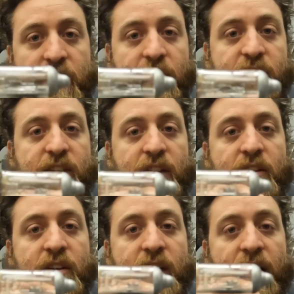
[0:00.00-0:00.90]
can see there's a
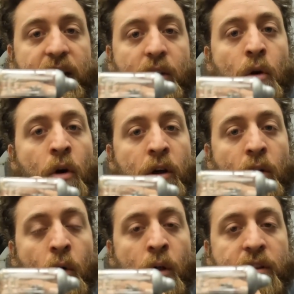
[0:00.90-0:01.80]
little tiny
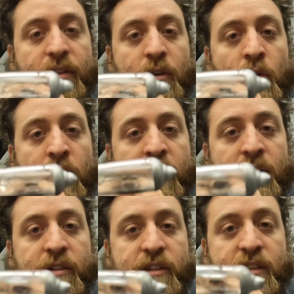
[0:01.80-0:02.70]
hole in the
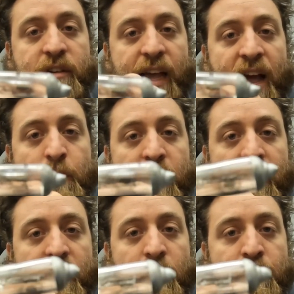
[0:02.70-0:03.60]
coil, there's a little
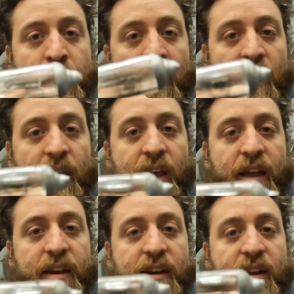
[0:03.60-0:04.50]
gap,
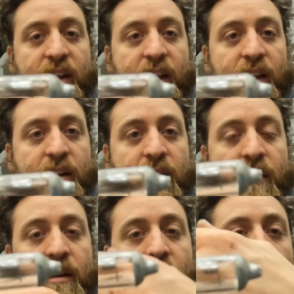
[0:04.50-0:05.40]
and I'm
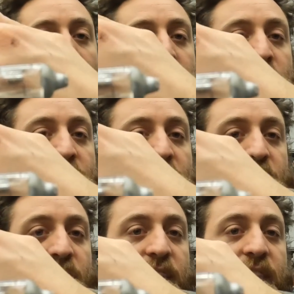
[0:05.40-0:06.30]
not sure if you can
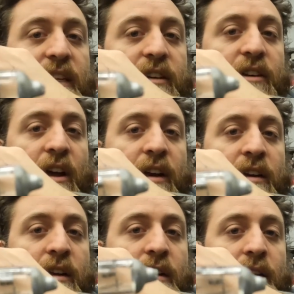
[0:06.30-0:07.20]
really see it or
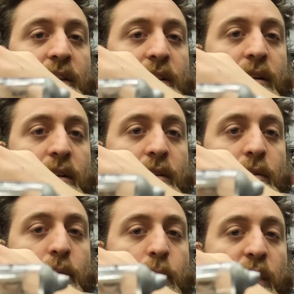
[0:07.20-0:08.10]
not,
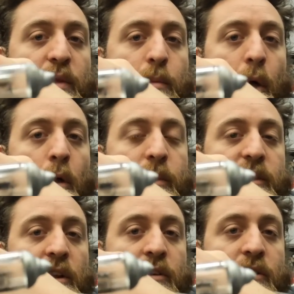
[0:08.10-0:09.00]
but the bulb
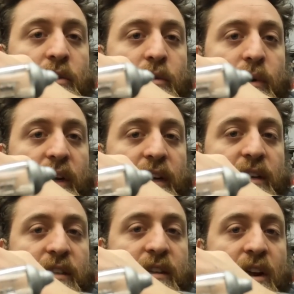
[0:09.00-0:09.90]
is also
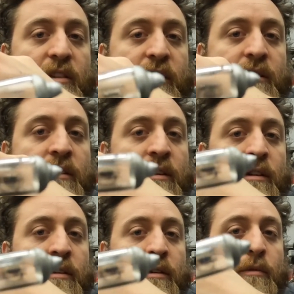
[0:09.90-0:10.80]
discolored,
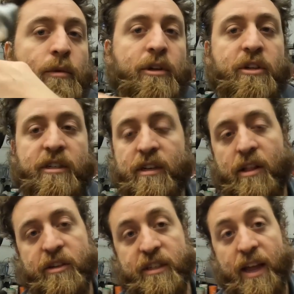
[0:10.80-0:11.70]
which is
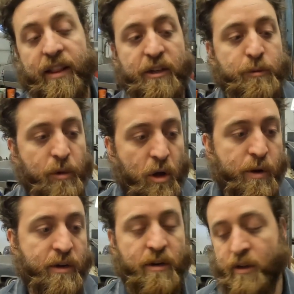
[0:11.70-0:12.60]
another sign that it's
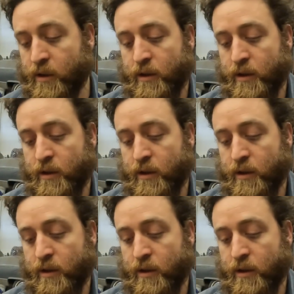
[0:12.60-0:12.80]
blowing.